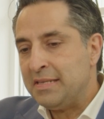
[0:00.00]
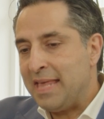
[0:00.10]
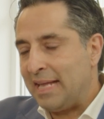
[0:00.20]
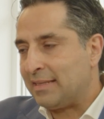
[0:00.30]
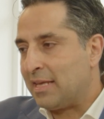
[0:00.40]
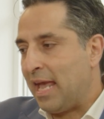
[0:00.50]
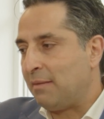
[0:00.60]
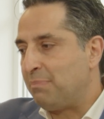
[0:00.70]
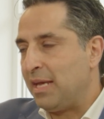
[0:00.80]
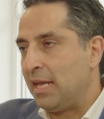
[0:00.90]
that
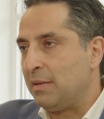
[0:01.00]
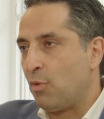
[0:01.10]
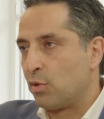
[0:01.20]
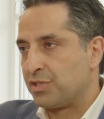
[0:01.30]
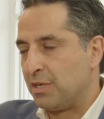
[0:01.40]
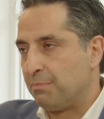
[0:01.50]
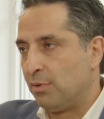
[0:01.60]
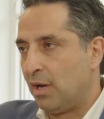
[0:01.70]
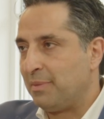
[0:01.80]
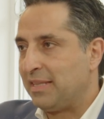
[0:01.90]
can't be any more simple.
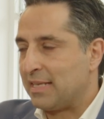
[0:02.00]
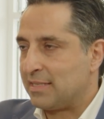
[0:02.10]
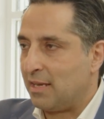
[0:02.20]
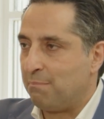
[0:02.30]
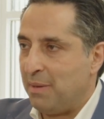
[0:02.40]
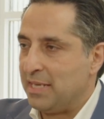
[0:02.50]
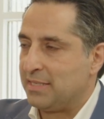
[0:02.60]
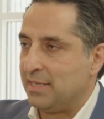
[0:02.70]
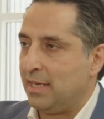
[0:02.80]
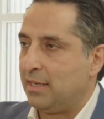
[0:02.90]
I mean, that's like
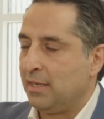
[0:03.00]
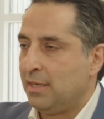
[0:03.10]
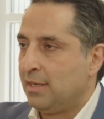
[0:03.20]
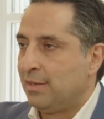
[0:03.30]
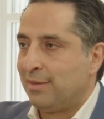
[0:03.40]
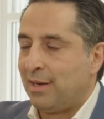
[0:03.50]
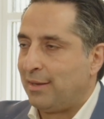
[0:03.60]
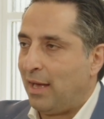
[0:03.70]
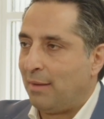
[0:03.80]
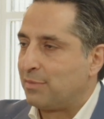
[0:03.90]
basic,
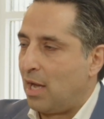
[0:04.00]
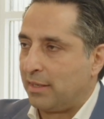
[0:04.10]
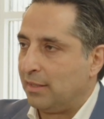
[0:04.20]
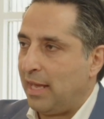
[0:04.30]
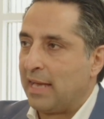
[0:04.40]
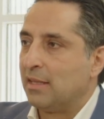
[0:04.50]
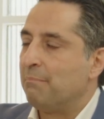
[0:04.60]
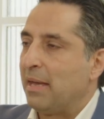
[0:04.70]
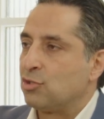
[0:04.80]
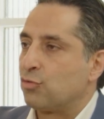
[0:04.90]
I'm talking
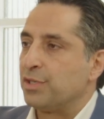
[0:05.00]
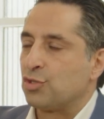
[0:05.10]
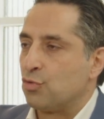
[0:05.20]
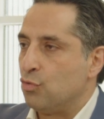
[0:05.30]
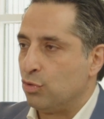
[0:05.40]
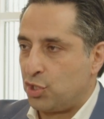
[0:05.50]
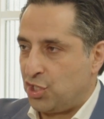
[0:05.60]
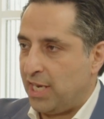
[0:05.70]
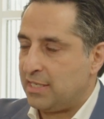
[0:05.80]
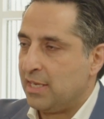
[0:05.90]
elementary school
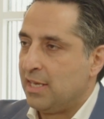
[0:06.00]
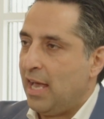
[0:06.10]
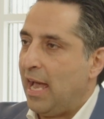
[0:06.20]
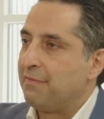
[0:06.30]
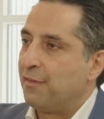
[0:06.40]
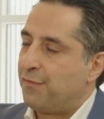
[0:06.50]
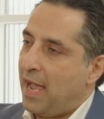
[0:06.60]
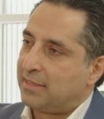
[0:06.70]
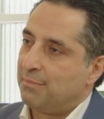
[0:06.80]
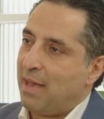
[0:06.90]
shit. And the
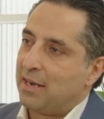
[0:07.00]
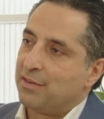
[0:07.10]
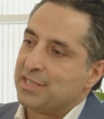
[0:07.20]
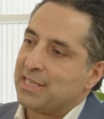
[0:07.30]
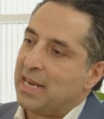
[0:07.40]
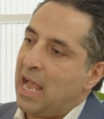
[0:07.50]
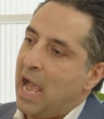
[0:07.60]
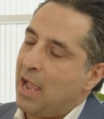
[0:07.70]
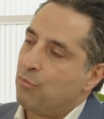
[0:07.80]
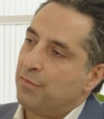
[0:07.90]
fact of the matter is that
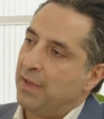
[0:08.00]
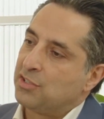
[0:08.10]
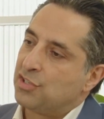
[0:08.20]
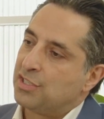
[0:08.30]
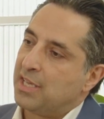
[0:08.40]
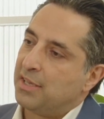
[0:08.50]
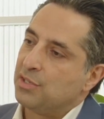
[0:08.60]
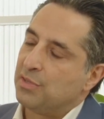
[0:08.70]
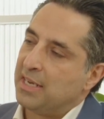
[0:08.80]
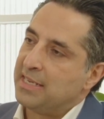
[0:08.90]
I would venture to tell
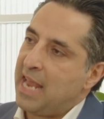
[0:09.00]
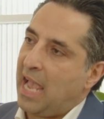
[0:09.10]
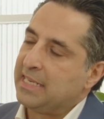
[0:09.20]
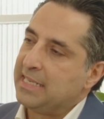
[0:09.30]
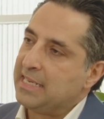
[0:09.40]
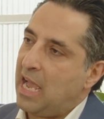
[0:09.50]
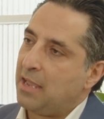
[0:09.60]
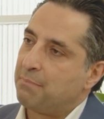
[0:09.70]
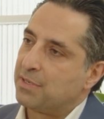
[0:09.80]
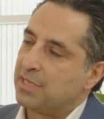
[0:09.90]
you that
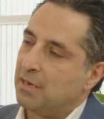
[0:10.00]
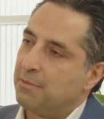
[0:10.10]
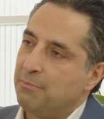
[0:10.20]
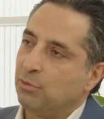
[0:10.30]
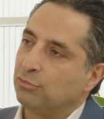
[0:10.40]
99% of people